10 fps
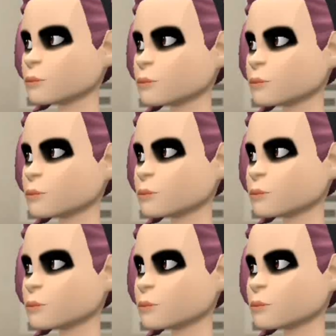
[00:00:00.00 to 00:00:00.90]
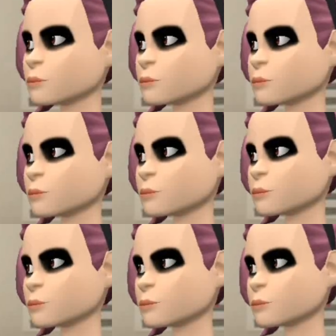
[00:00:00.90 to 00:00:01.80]

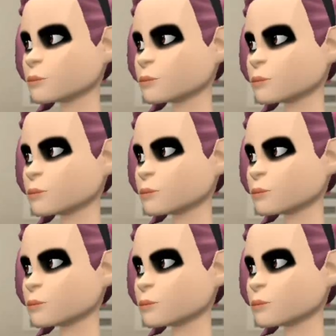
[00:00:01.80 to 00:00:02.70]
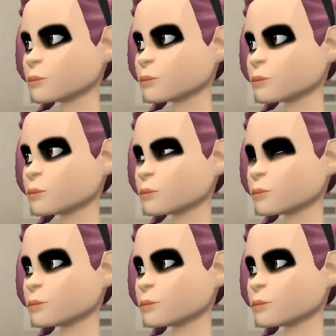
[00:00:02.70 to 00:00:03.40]
(silent)